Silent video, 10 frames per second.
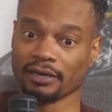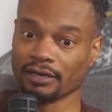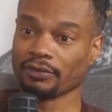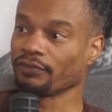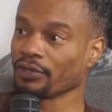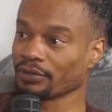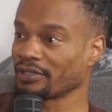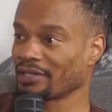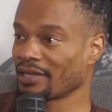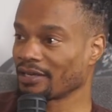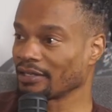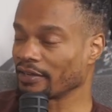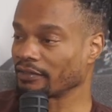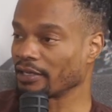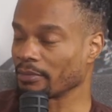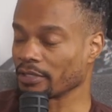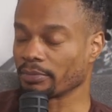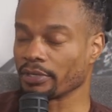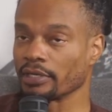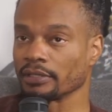a first in a lifetime
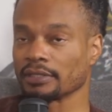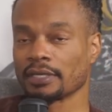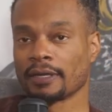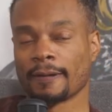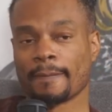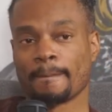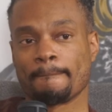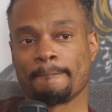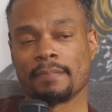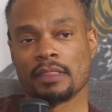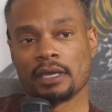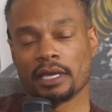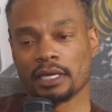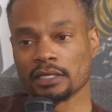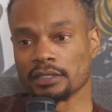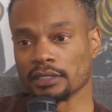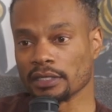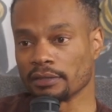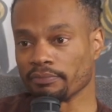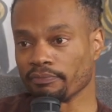experience. And
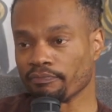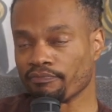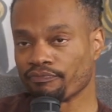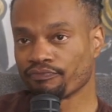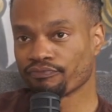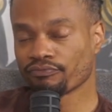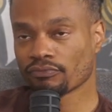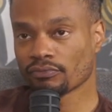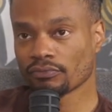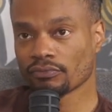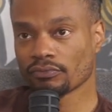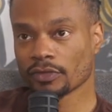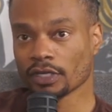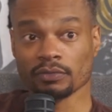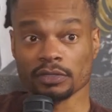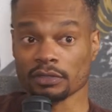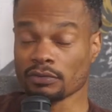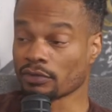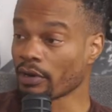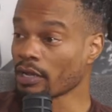um it was it
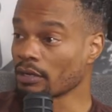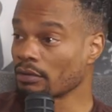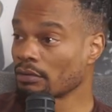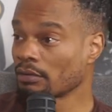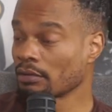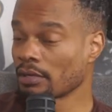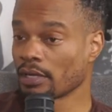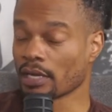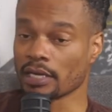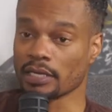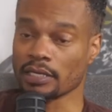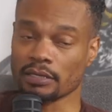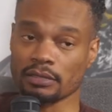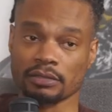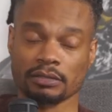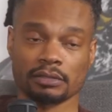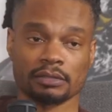was great. And